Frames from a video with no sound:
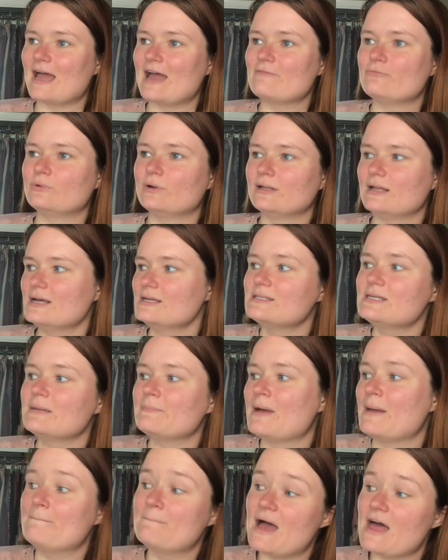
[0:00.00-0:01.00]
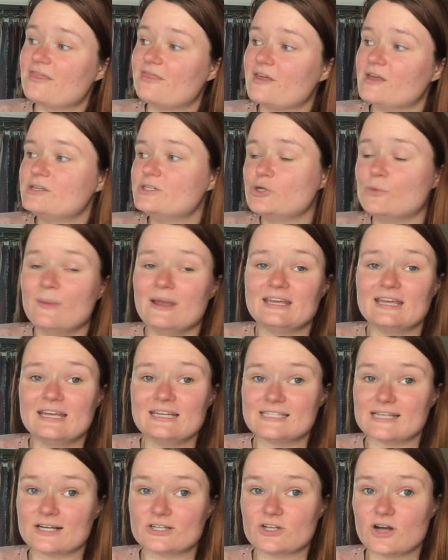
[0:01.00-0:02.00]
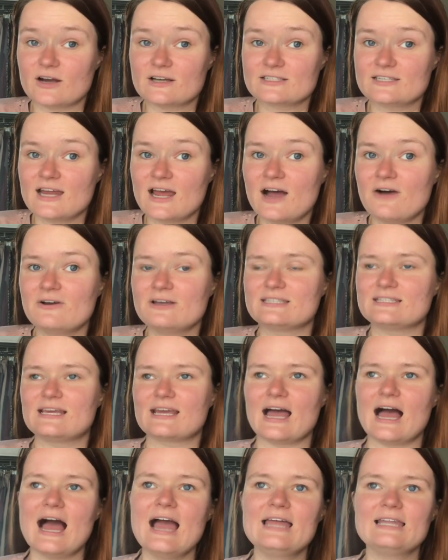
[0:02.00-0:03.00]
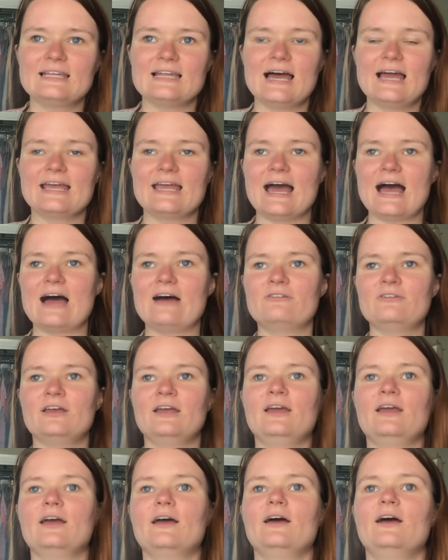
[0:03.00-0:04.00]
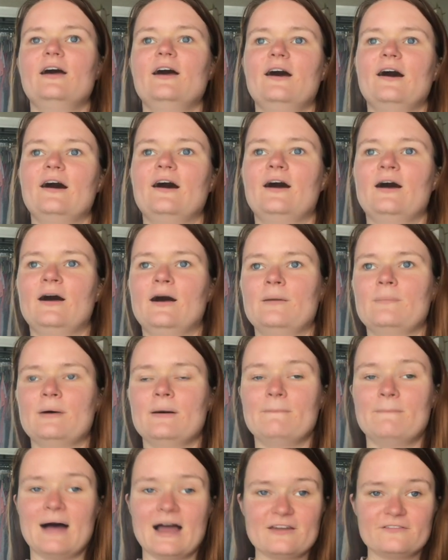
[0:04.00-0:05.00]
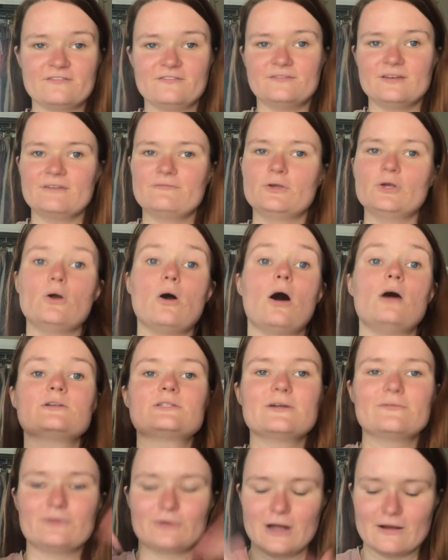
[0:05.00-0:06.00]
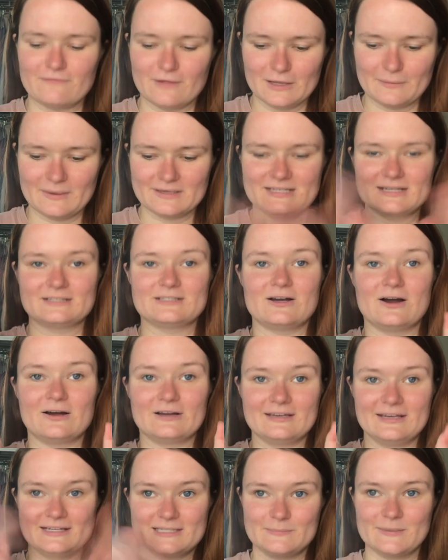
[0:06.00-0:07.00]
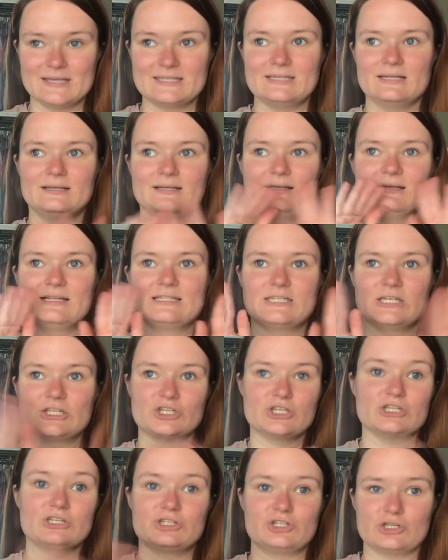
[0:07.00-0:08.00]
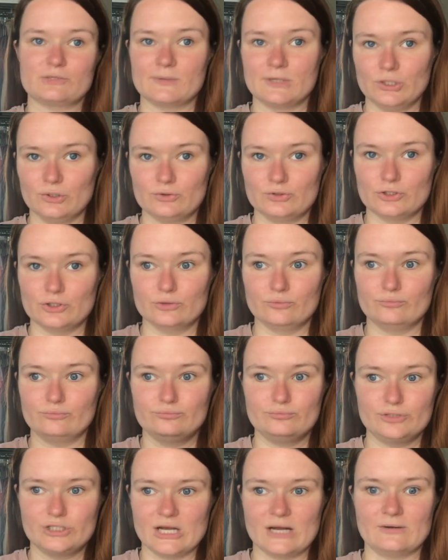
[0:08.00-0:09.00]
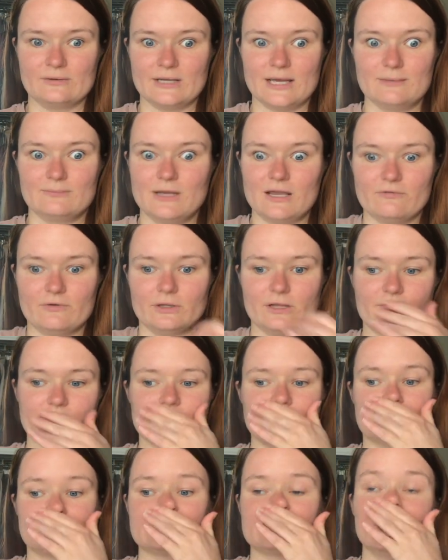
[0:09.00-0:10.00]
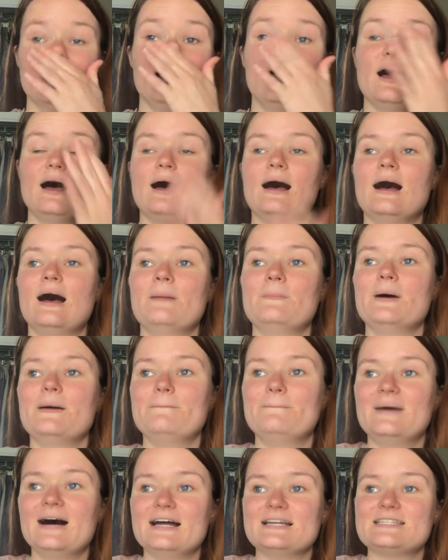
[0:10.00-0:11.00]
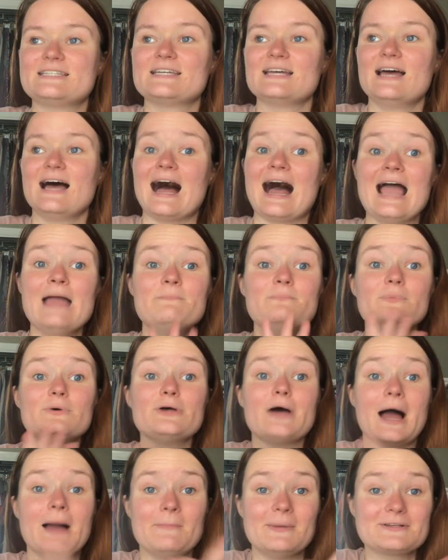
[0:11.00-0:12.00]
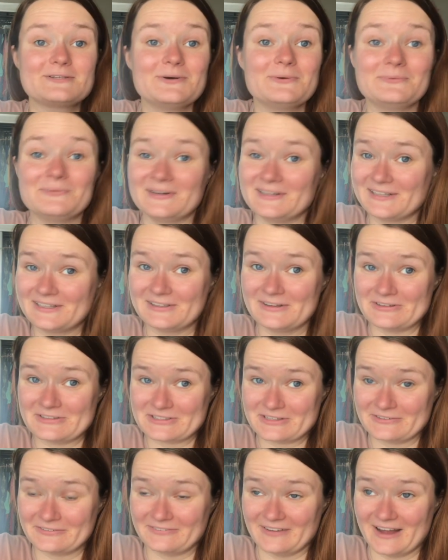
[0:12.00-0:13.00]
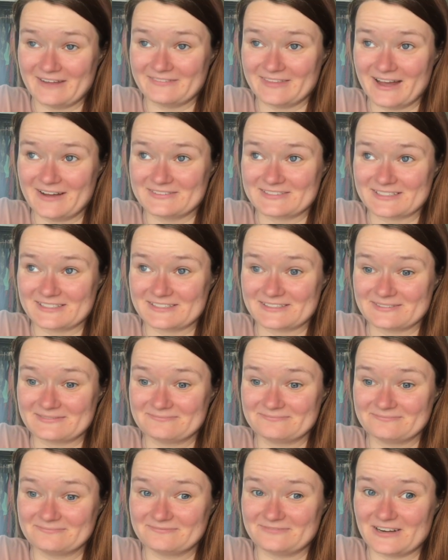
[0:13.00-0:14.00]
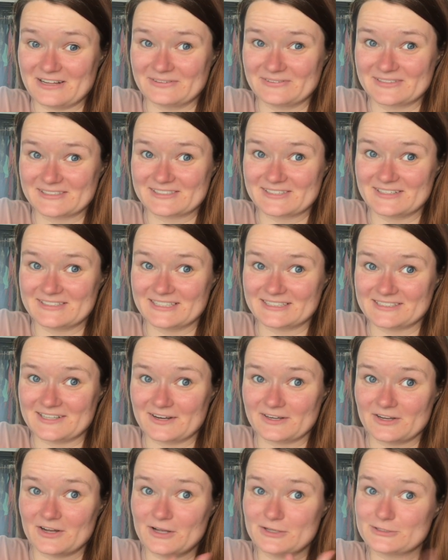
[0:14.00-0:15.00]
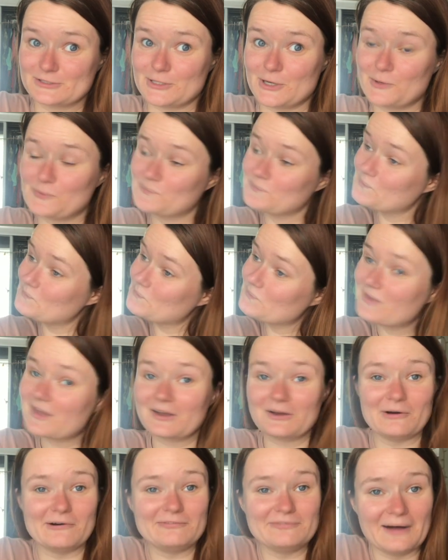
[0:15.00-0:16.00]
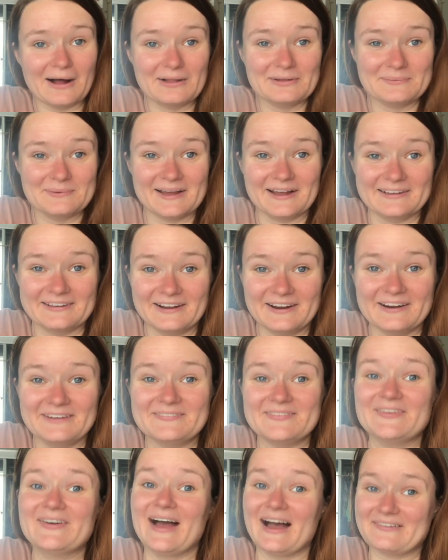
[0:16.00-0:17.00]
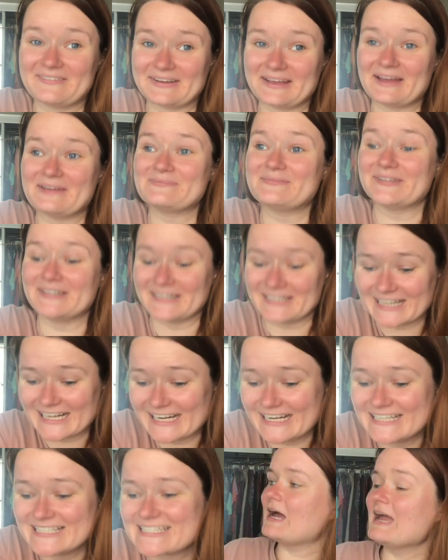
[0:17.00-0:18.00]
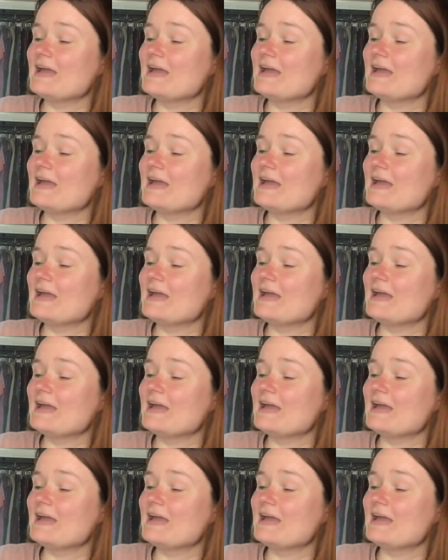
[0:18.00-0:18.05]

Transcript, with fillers: I've realized like my method to making TikToks now is like I like having um my if you also if you're not following my tiktok it's basic it's just it's just my youtube channel name averie loves books um but i'm i'm also really close to 5000 followers on tiktok also go follow me on there if you haven't yet, please.